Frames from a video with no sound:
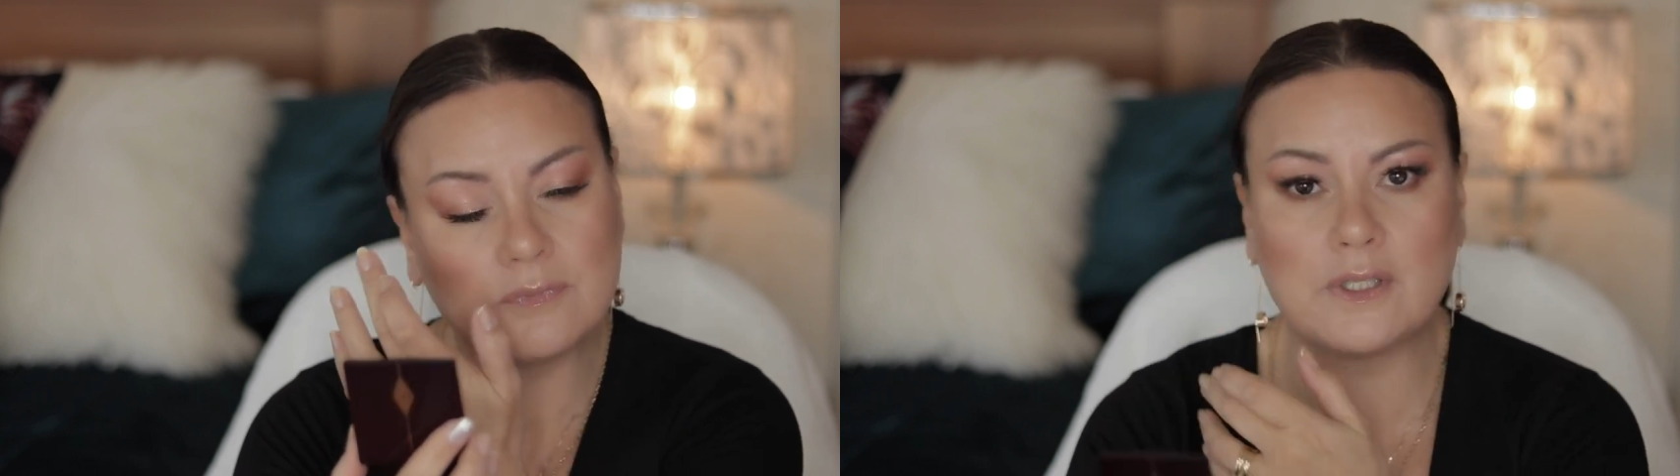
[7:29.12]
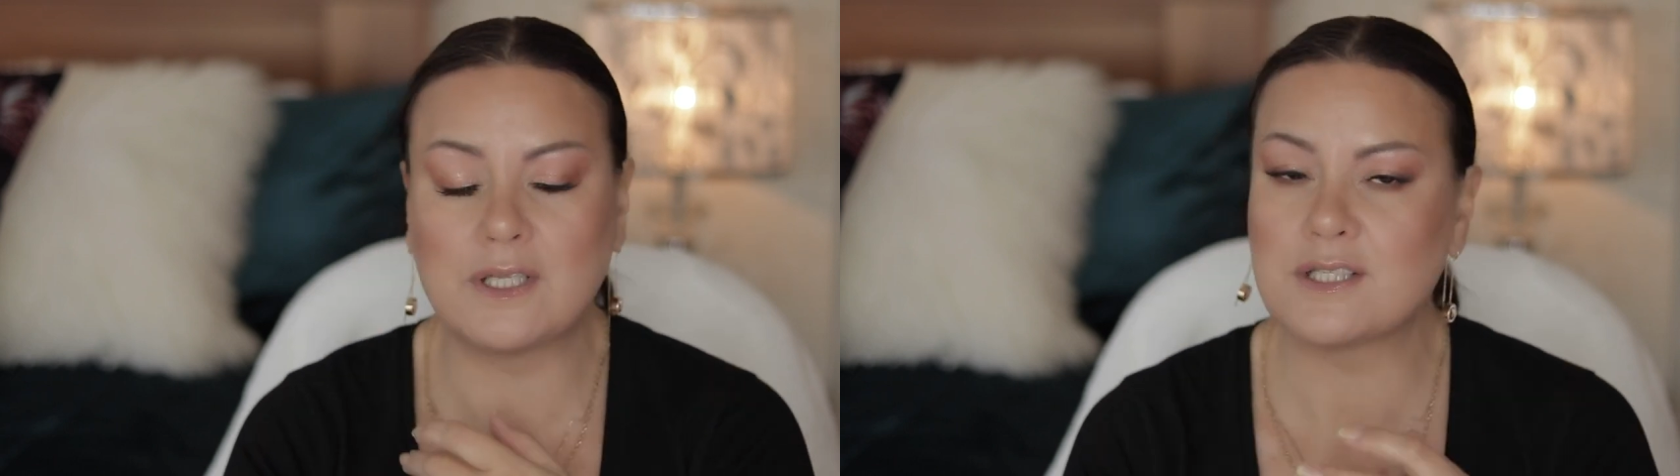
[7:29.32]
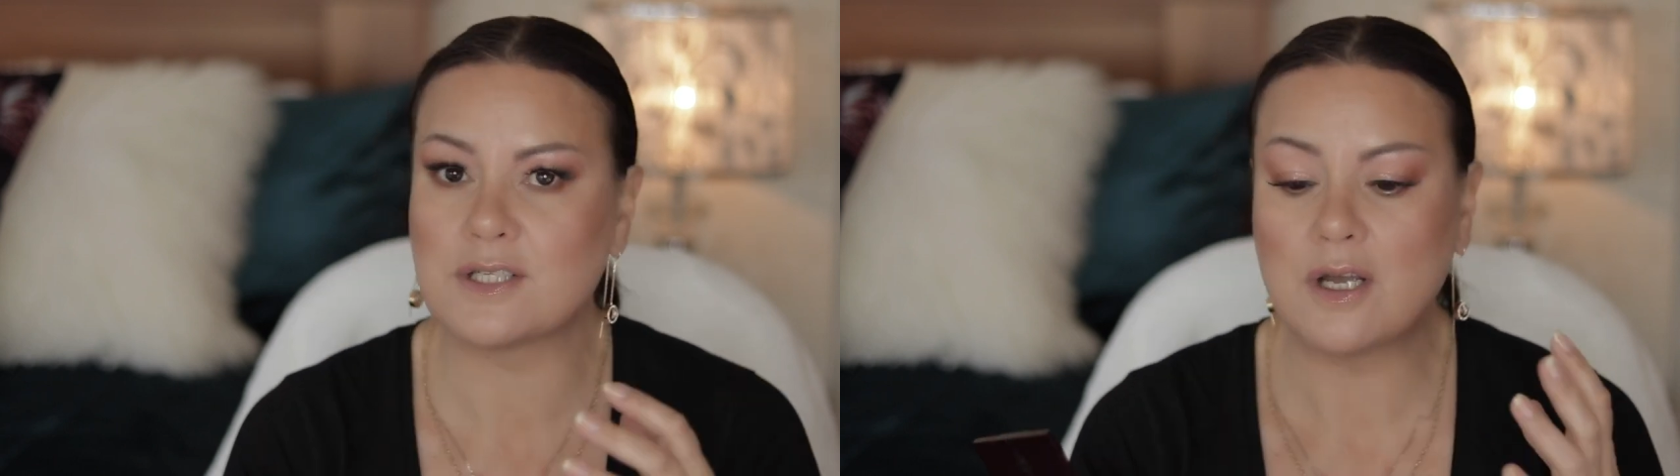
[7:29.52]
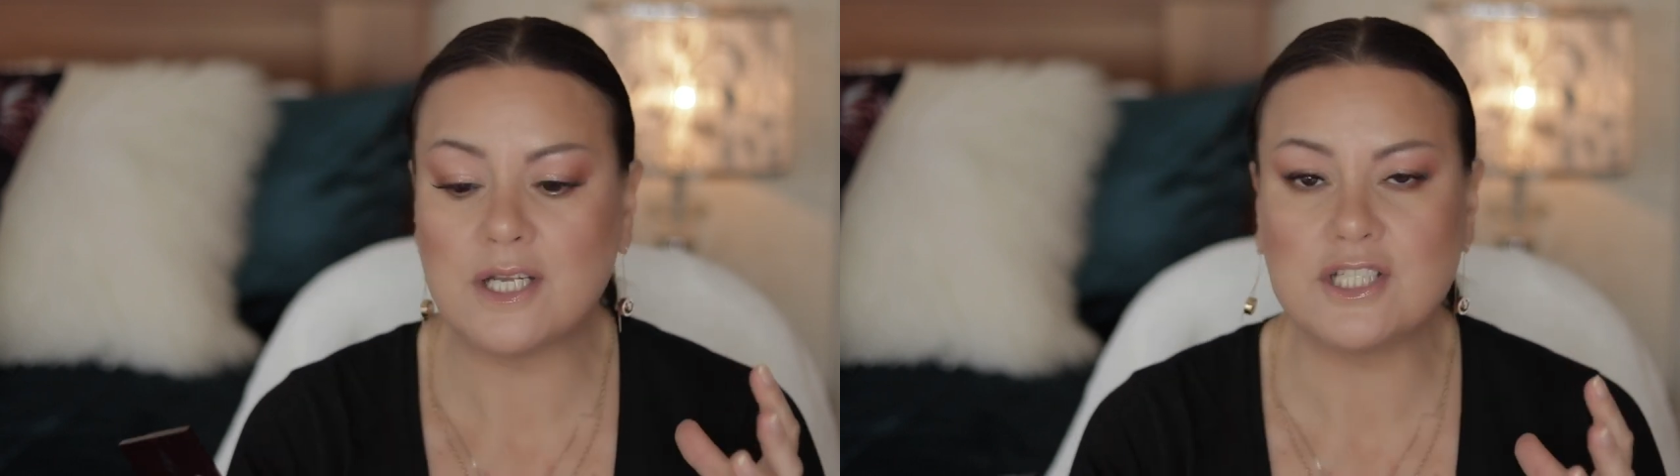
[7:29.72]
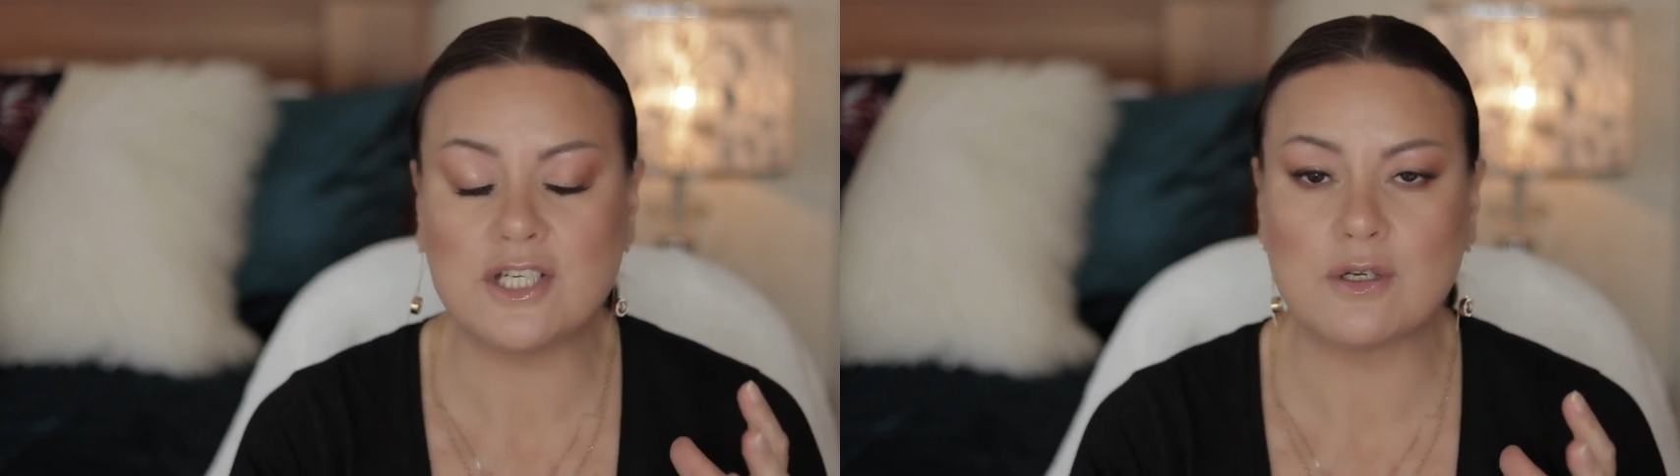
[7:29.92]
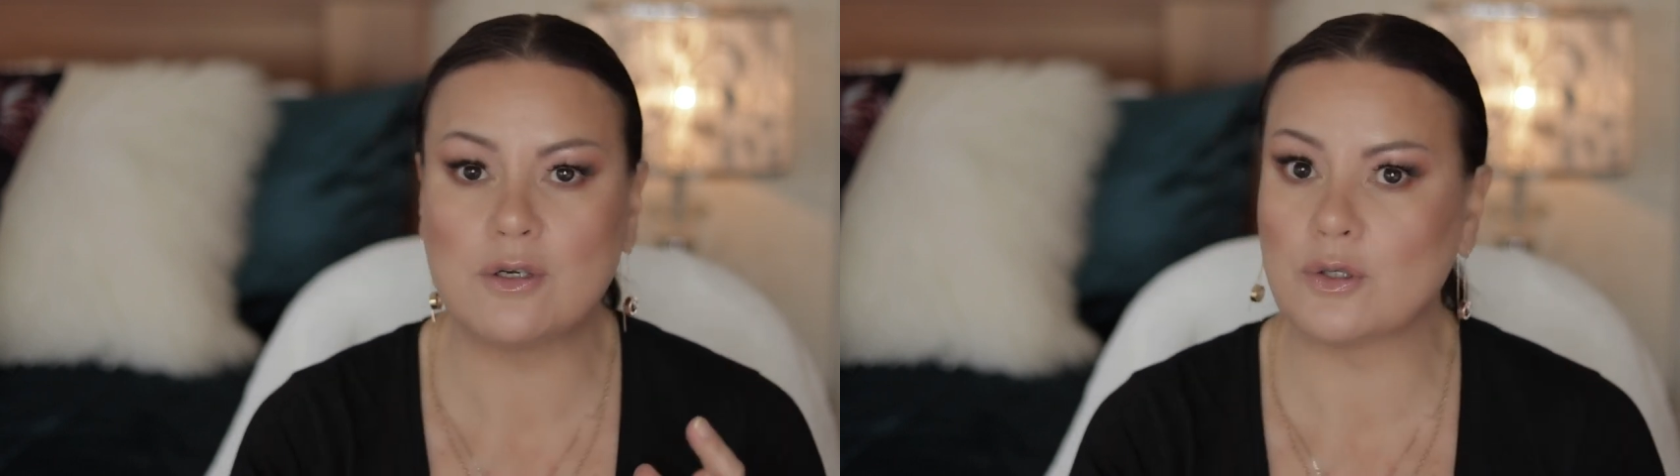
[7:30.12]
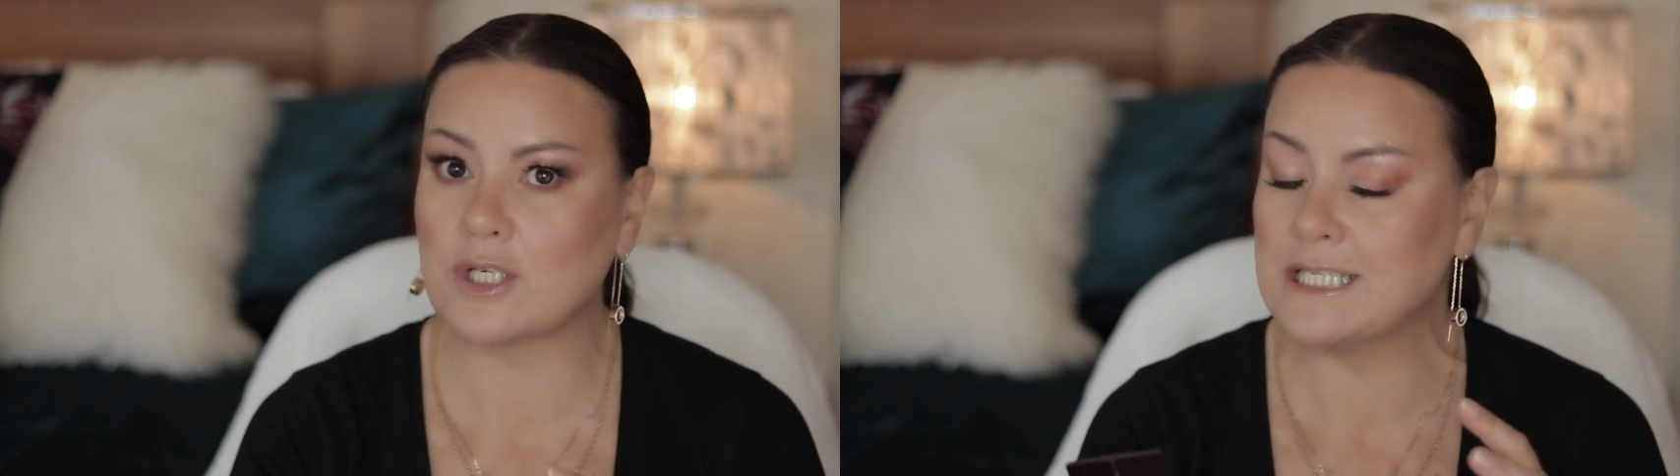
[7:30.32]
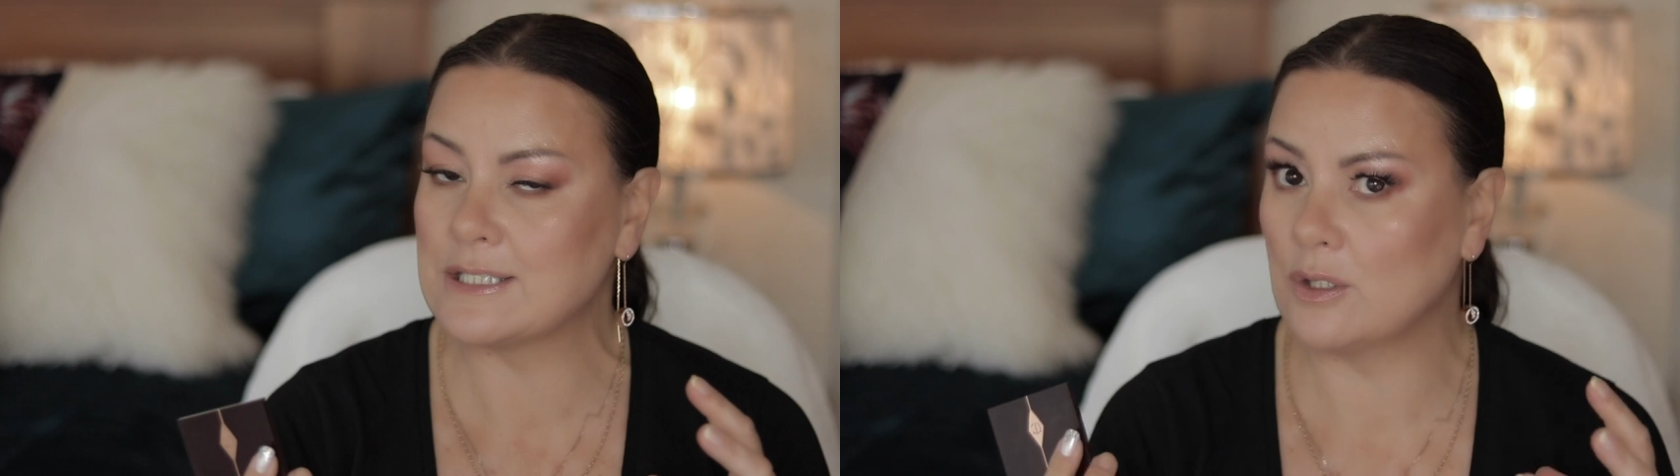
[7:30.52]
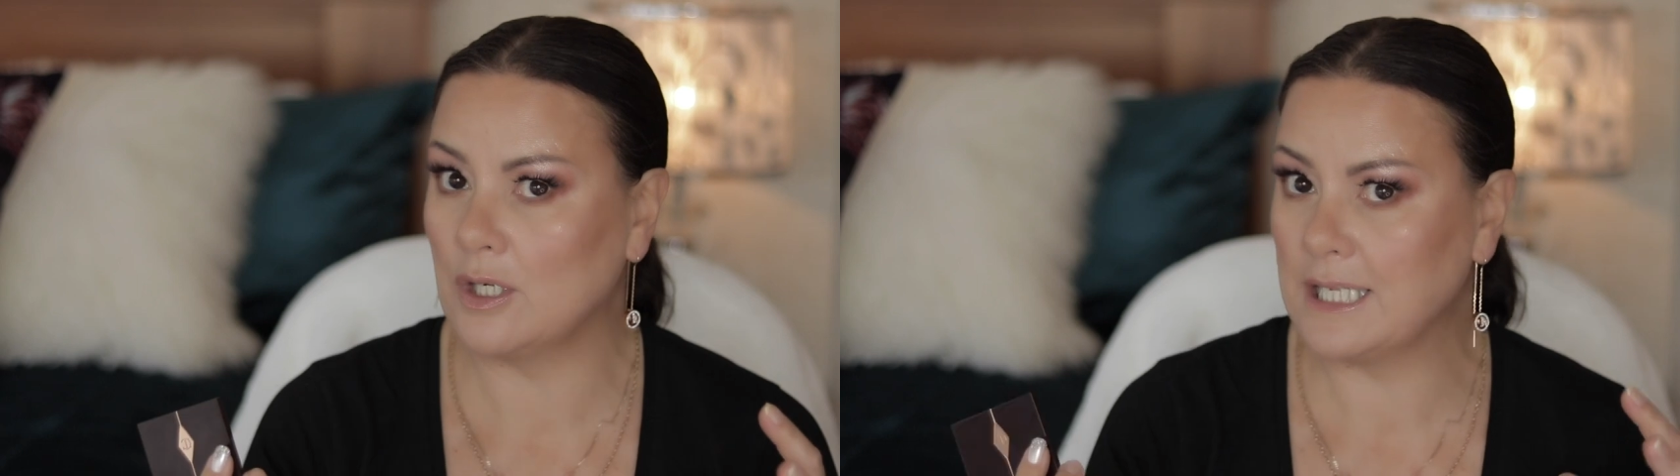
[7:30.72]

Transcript: Now this eyeshadow look is